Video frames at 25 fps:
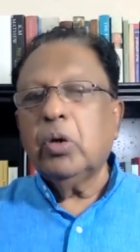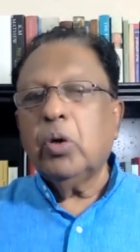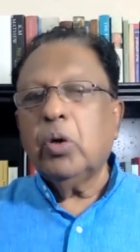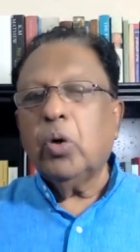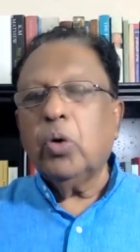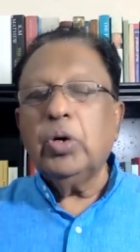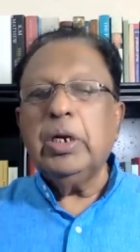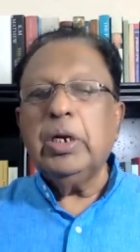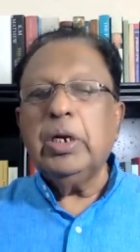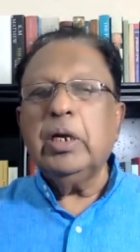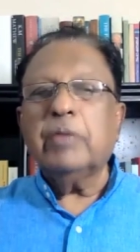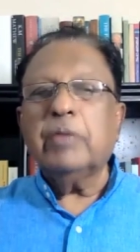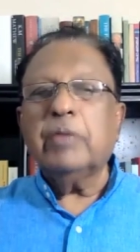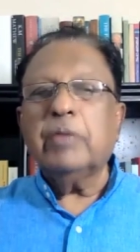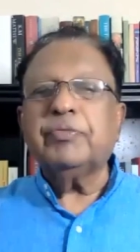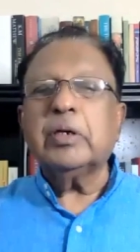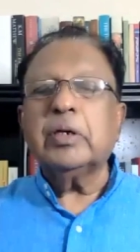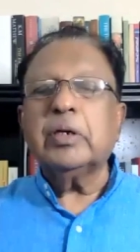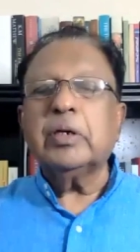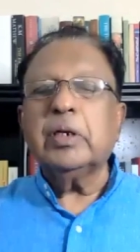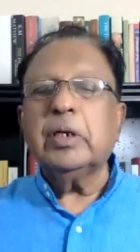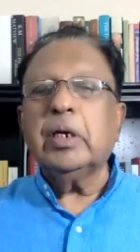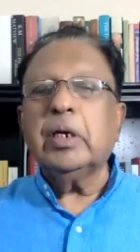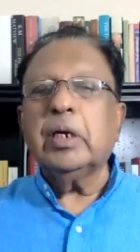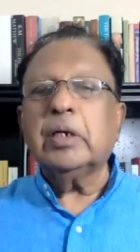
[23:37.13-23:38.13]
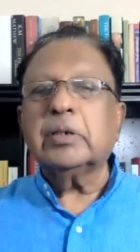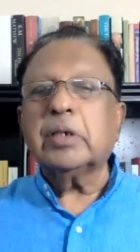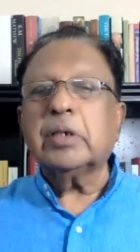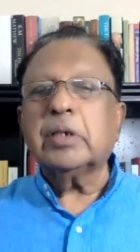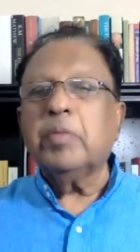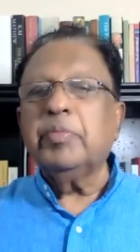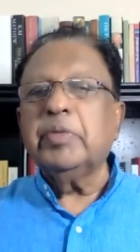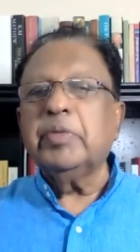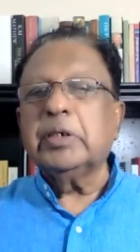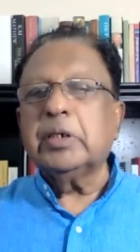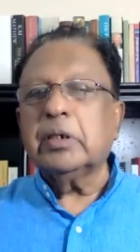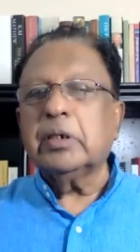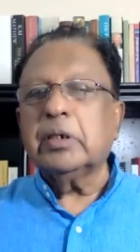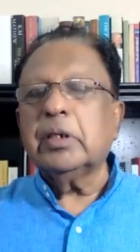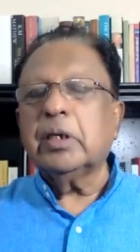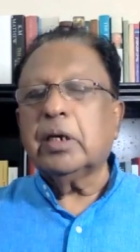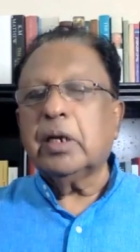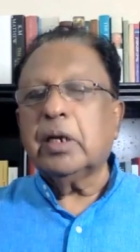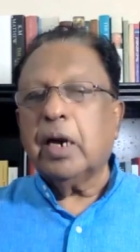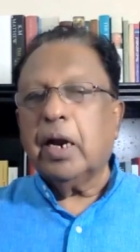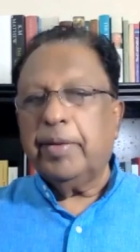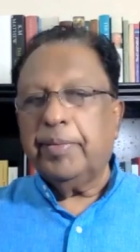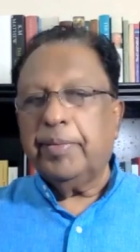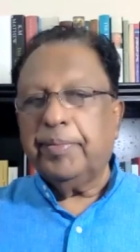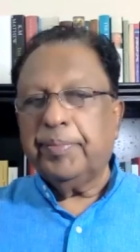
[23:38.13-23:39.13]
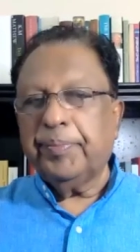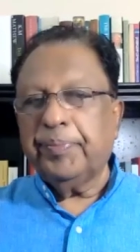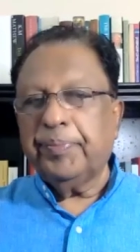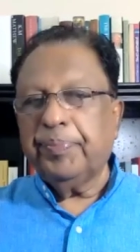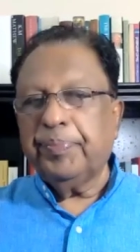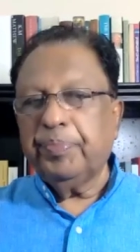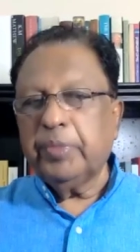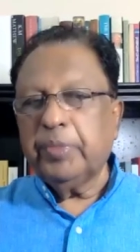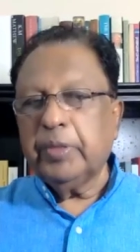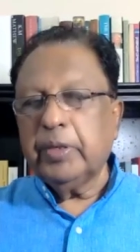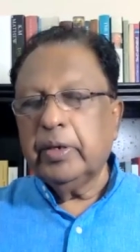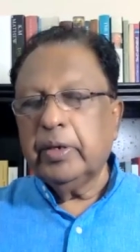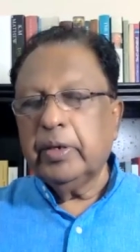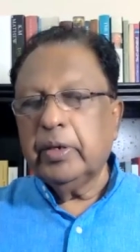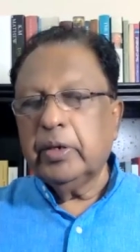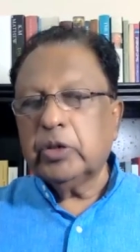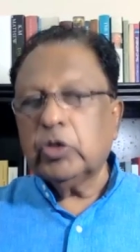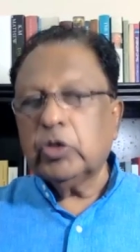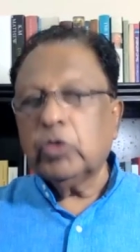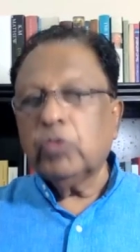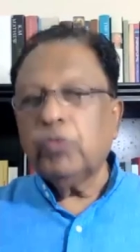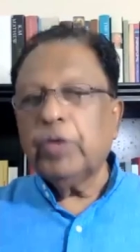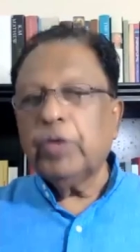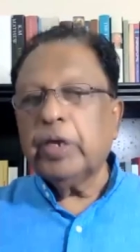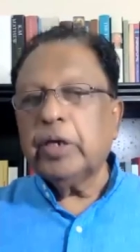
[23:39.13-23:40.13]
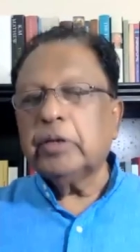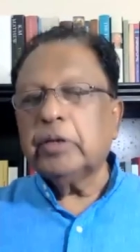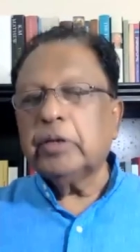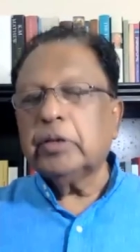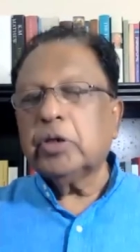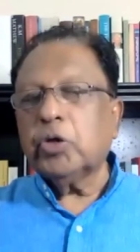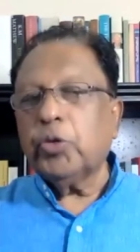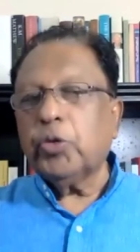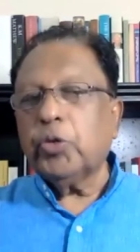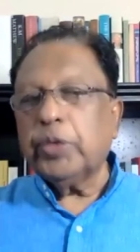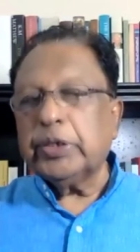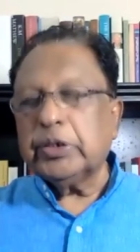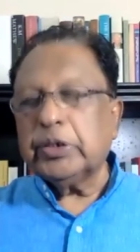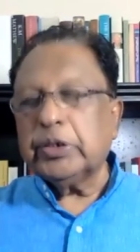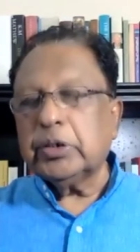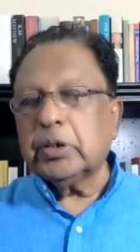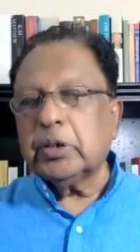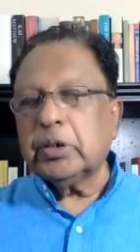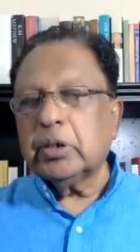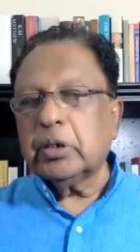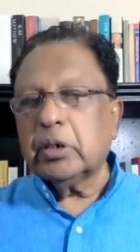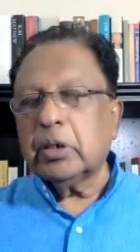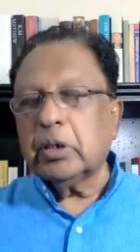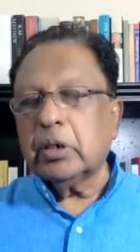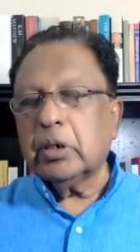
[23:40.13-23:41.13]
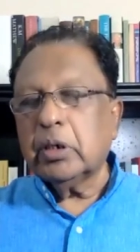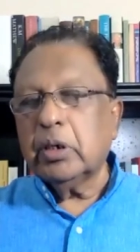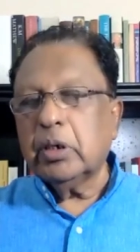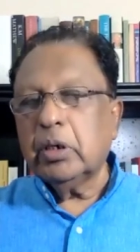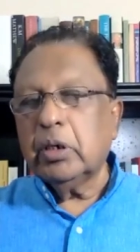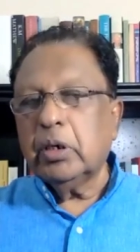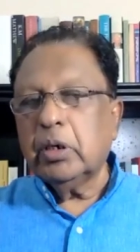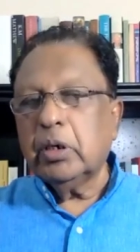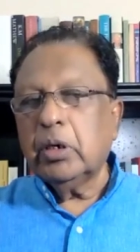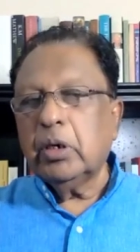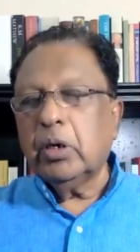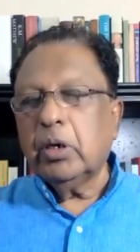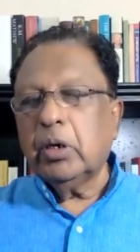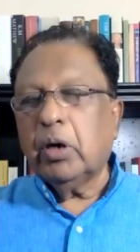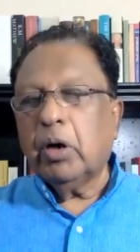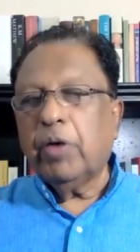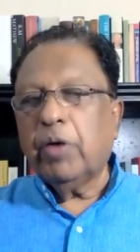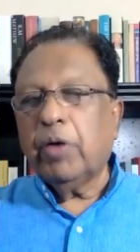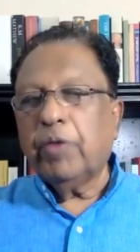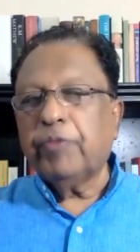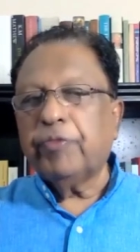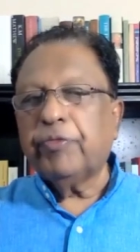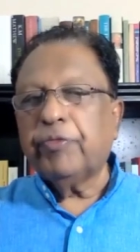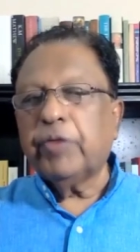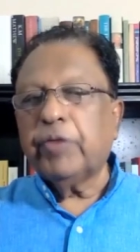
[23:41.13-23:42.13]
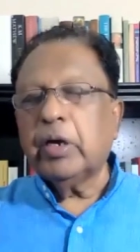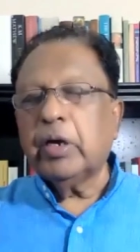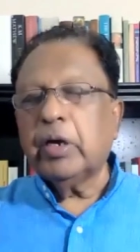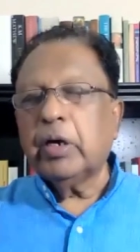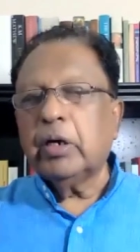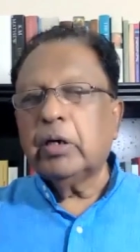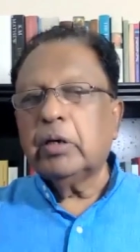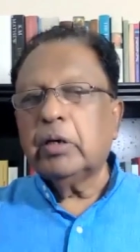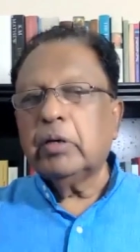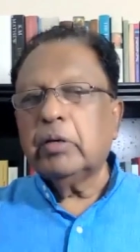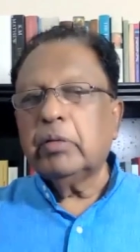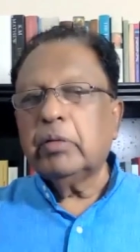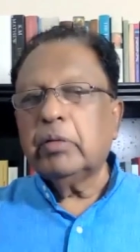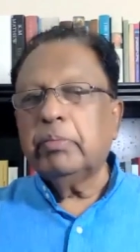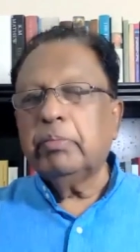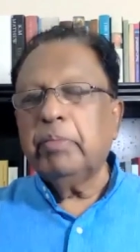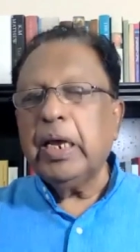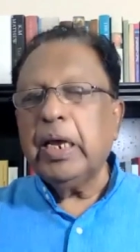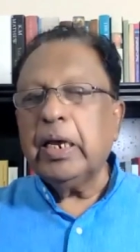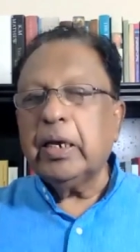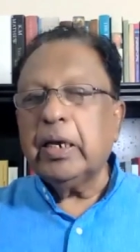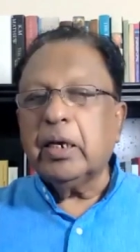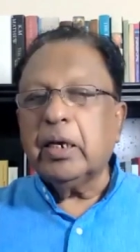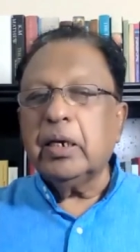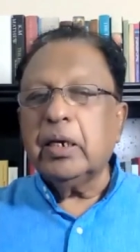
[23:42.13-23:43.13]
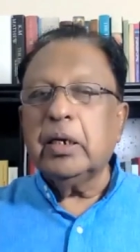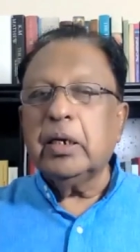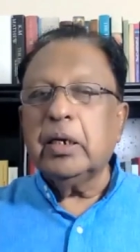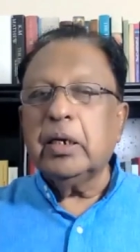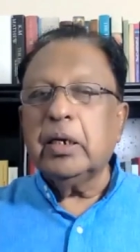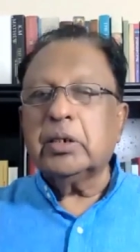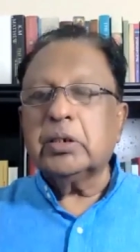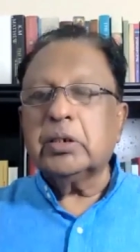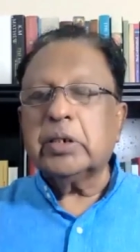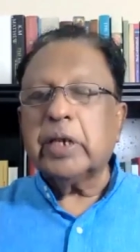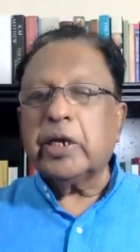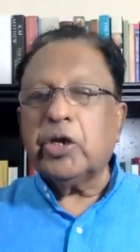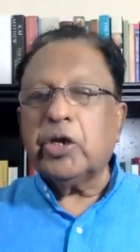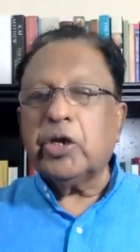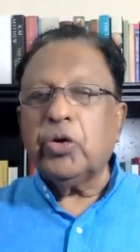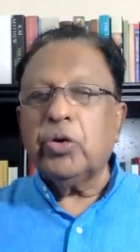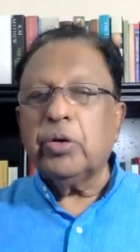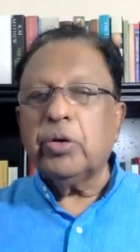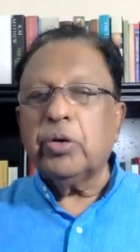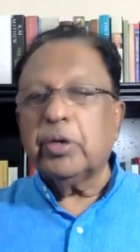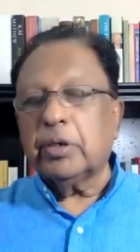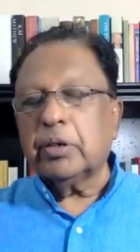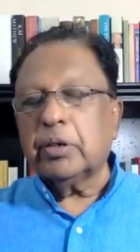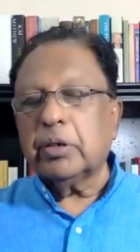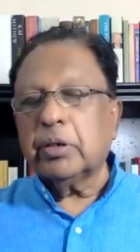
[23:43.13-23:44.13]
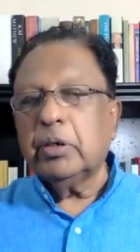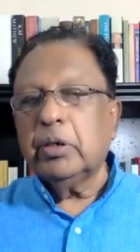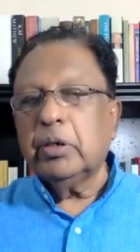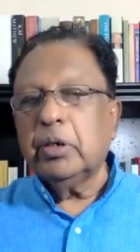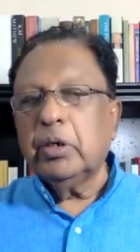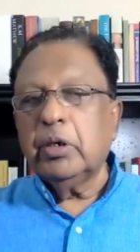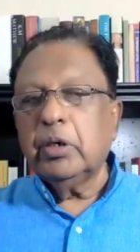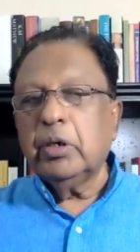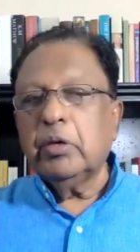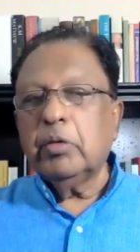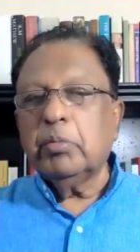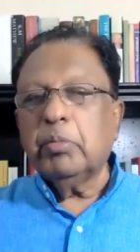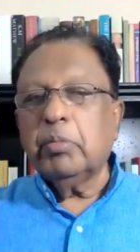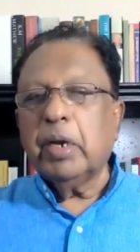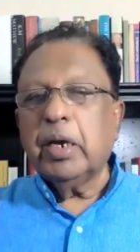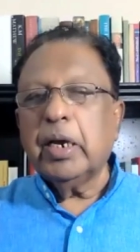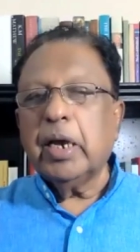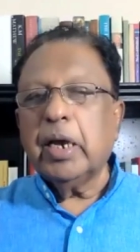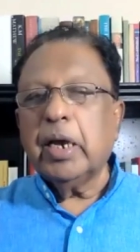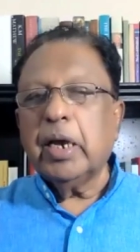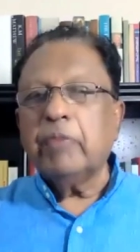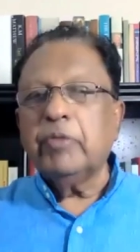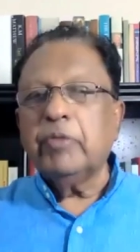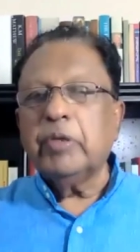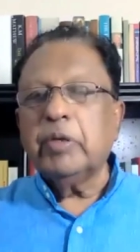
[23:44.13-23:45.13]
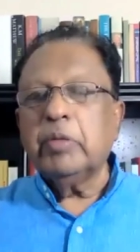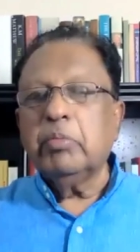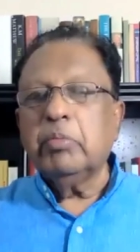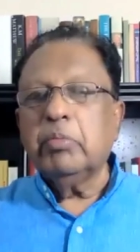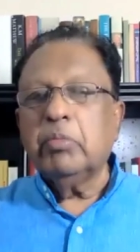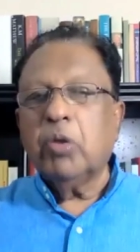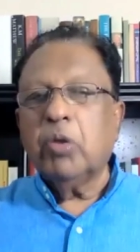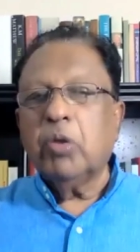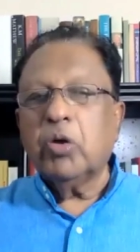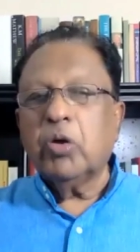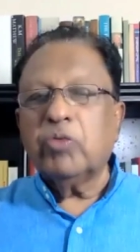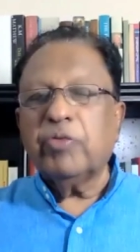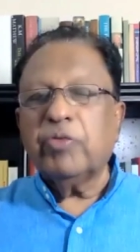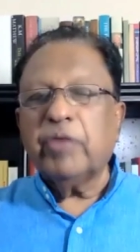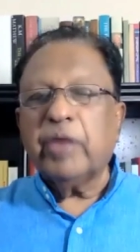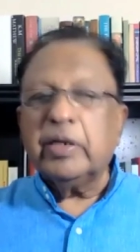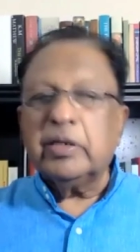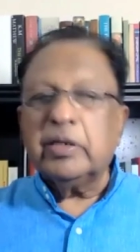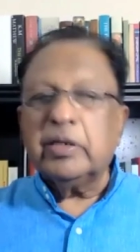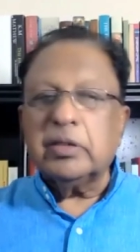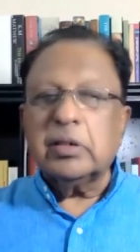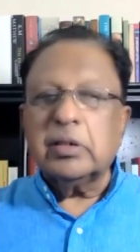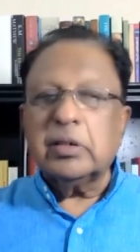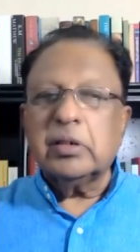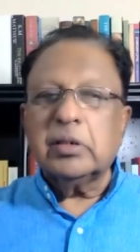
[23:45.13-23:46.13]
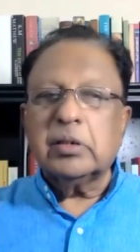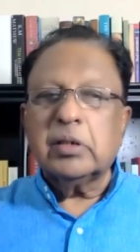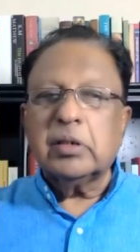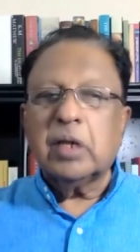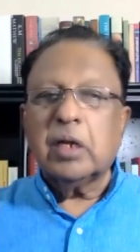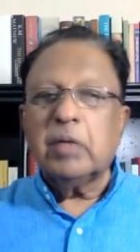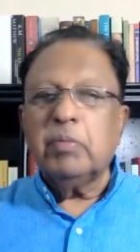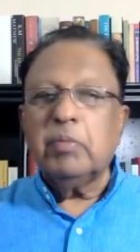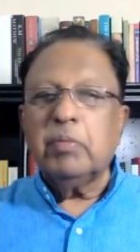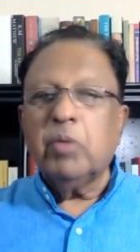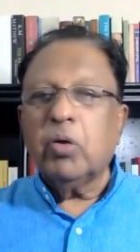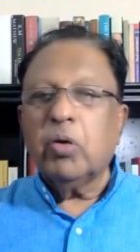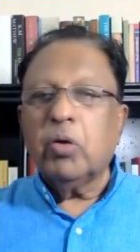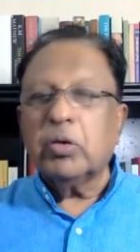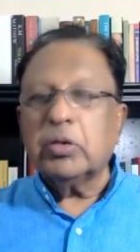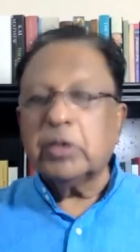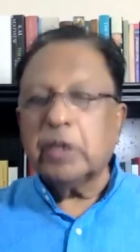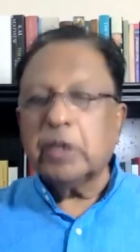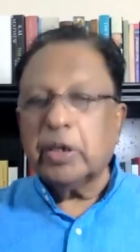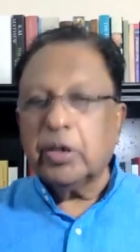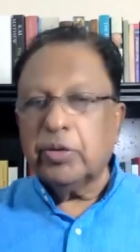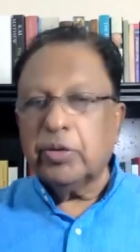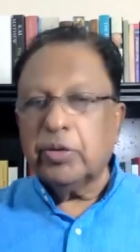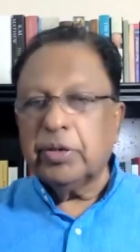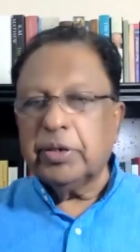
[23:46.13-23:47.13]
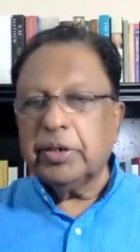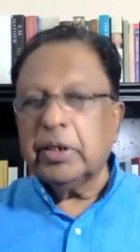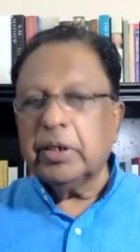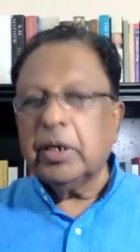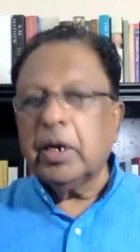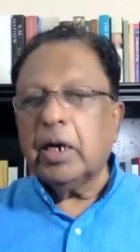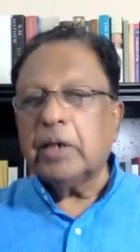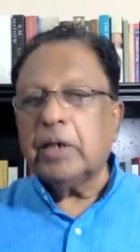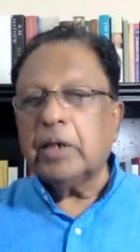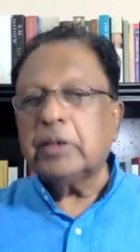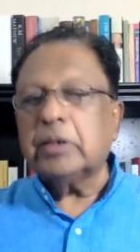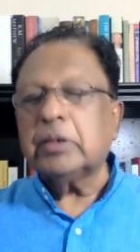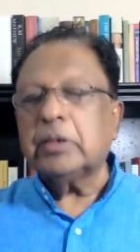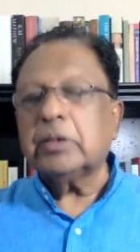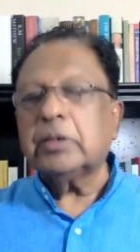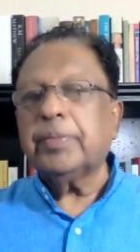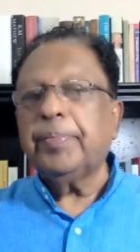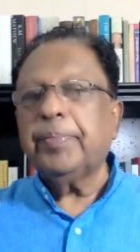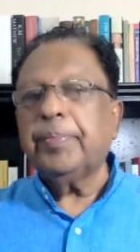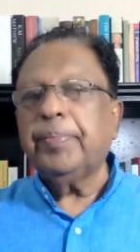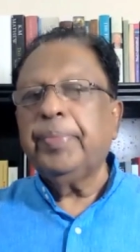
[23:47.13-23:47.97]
only after he has committed the crime. So where is the question of uh, making it secure by having more fences or more security guards?